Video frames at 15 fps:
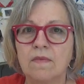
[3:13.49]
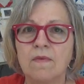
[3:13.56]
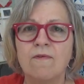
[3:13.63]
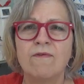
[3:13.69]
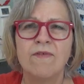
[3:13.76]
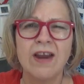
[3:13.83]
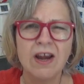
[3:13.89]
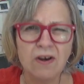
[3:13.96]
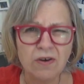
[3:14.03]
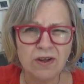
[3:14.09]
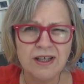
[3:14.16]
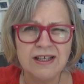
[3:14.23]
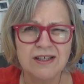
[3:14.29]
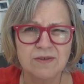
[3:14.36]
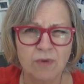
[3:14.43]

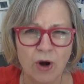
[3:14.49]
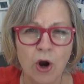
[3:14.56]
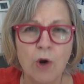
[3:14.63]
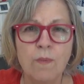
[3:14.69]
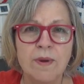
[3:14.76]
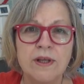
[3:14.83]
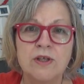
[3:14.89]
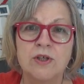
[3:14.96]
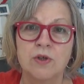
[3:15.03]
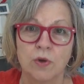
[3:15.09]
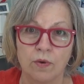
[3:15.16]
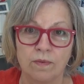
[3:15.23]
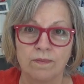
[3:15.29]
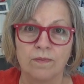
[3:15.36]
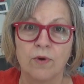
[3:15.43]
fairly. We're hoping
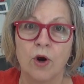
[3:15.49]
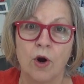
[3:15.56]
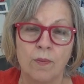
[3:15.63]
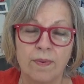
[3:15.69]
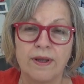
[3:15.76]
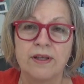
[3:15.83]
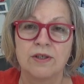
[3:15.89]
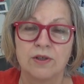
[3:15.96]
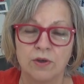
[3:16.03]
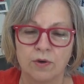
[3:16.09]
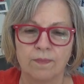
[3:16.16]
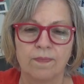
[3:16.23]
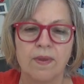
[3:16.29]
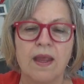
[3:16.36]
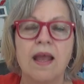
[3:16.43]
soon. We're hoping
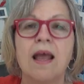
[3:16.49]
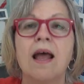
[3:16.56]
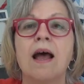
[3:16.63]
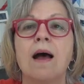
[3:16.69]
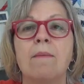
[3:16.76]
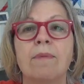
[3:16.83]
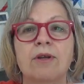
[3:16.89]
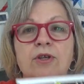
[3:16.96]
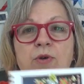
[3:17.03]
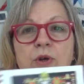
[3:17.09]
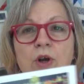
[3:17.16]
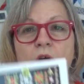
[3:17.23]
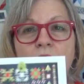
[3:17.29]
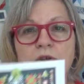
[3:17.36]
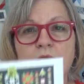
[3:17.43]
soon. But you
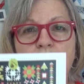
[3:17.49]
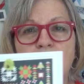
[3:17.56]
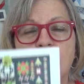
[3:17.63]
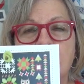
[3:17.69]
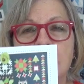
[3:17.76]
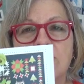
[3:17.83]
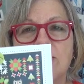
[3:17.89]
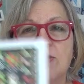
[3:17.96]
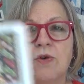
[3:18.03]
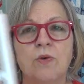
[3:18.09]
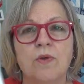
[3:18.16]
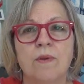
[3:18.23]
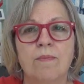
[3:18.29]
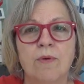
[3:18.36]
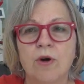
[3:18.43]
can also just
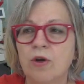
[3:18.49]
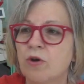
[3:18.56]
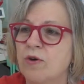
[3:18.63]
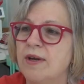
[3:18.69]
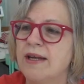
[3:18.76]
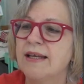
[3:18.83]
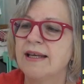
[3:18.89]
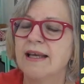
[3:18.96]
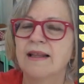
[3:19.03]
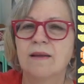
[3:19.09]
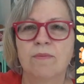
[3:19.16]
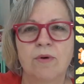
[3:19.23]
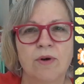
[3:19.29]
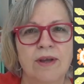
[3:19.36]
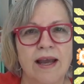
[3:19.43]
do the book. You need to get the
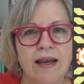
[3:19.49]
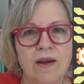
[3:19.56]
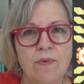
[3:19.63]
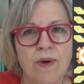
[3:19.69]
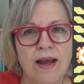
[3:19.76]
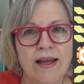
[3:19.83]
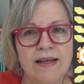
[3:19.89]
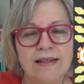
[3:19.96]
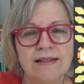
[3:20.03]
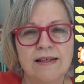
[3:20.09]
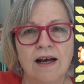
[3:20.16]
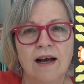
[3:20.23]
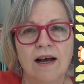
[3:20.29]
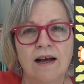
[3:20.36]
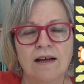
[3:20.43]
book anyways.
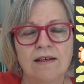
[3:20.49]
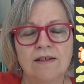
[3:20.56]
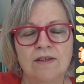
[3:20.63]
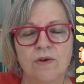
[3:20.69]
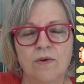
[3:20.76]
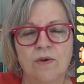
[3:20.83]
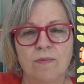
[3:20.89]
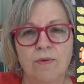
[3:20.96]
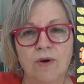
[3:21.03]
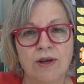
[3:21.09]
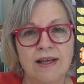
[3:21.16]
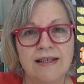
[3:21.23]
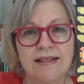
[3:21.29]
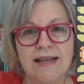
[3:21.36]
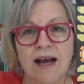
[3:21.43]
Uh, so the book
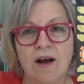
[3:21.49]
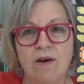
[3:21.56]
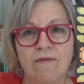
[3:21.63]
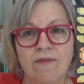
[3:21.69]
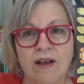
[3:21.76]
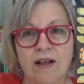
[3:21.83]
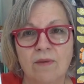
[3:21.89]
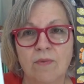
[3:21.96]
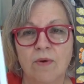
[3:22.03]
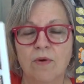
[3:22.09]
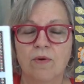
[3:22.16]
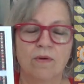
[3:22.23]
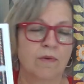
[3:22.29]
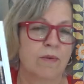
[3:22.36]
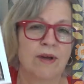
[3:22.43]
is now
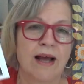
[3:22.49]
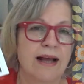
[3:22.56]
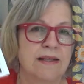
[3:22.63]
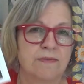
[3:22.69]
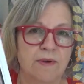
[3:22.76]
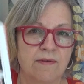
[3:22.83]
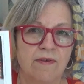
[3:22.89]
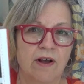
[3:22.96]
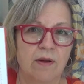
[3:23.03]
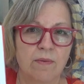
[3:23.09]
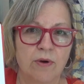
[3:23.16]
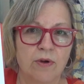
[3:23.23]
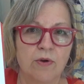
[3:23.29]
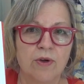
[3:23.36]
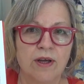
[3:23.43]
available. Well, has been
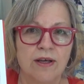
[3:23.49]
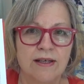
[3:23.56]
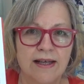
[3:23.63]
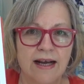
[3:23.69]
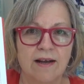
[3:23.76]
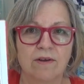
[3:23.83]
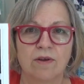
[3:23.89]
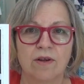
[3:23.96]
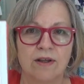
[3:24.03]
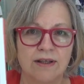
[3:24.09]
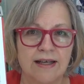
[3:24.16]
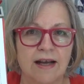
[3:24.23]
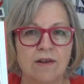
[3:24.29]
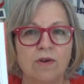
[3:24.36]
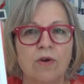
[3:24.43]
available. You can down
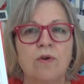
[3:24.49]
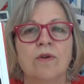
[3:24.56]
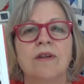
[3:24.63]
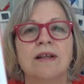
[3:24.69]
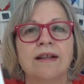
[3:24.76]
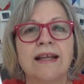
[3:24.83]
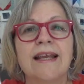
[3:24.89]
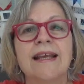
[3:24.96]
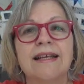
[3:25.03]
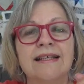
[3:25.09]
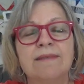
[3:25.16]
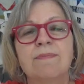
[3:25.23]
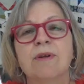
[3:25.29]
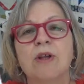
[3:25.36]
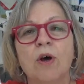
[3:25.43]
download. The link
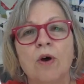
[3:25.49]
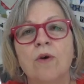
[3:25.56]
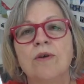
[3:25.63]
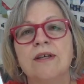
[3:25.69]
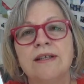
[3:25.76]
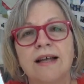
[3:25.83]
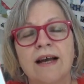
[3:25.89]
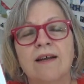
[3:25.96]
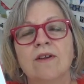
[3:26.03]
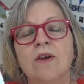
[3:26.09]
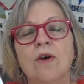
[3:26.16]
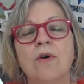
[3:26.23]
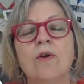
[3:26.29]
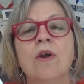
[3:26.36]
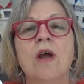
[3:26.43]
is below to
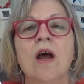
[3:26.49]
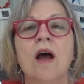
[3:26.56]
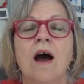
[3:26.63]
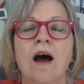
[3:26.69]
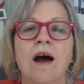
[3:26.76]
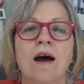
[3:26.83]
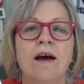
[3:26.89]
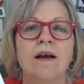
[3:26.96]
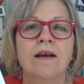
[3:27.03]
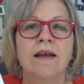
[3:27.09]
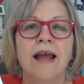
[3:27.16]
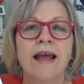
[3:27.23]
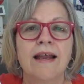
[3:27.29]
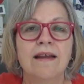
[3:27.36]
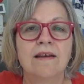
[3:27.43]
download uh,
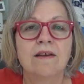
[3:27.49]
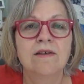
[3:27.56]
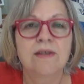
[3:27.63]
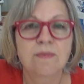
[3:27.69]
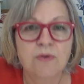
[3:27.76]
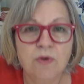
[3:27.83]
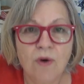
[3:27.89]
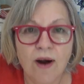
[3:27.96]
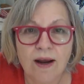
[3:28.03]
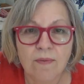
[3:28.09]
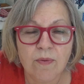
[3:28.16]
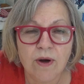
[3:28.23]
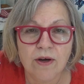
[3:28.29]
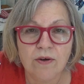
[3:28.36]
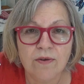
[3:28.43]
and
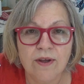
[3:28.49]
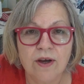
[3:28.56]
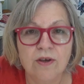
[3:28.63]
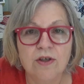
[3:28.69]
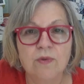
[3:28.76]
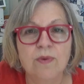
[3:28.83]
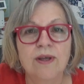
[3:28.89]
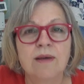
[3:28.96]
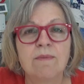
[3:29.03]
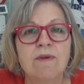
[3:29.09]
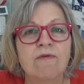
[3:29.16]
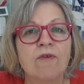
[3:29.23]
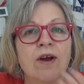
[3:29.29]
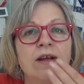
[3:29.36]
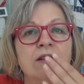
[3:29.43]
subscribe while you're there, so we can be
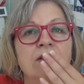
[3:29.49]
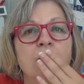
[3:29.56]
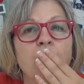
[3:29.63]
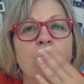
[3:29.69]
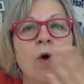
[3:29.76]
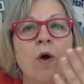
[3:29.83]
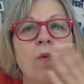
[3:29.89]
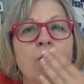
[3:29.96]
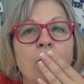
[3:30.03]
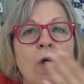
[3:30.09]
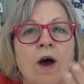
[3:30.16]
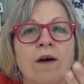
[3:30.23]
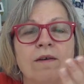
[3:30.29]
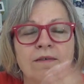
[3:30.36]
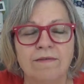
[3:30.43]
friends. Mwah,
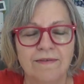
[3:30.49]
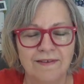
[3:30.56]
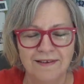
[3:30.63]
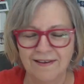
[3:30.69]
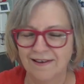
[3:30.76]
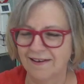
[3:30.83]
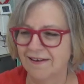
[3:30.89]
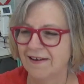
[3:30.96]
mwah.